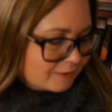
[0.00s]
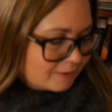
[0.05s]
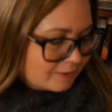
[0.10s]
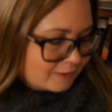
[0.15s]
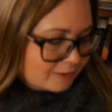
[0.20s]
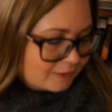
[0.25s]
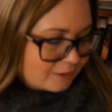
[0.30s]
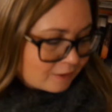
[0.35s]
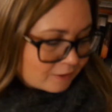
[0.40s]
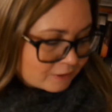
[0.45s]

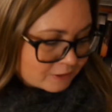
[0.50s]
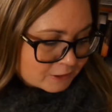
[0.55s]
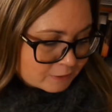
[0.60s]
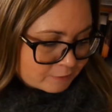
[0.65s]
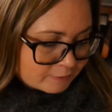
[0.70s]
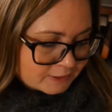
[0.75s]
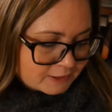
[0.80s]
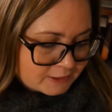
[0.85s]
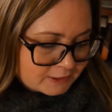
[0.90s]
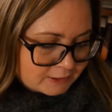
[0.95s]
The last
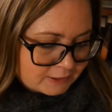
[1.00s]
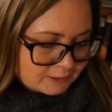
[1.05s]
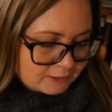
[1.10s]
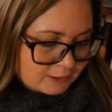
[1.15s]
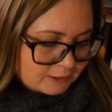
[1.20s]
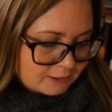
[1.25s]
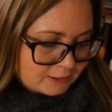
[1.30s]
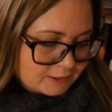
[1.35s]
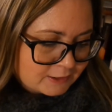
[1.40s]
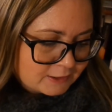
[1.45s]
question
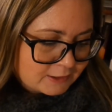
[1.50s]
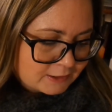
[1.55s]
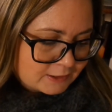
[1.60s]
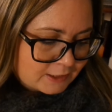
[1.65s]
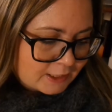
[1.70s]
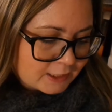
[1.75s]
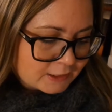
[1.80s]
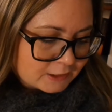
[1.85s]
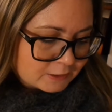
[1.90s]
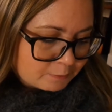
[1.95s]
is,
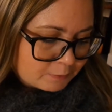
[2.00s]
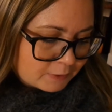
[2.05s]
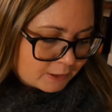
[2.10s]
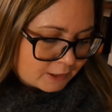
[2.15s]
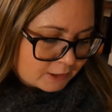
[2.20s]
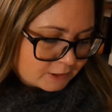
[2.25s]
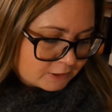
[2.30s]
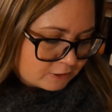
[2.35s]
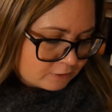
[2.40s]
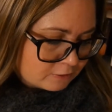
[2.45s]
any
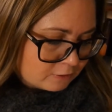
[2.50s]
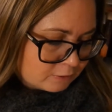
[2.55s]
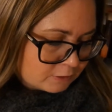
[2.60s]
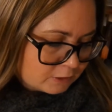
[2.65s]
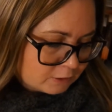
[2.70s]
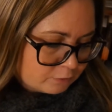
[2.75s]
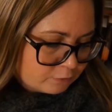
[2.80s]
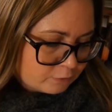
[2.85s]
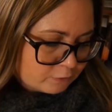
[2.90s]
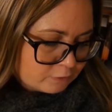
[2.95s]
plans you're
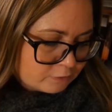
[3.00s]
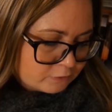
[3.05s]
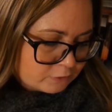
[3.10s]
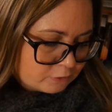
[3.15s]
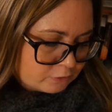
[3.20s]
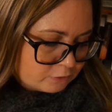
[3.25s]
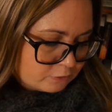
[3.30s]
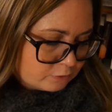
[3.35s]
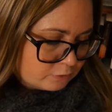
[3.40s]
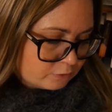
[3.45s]
looking
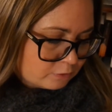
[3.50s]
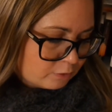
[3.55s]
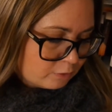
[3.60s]
forward to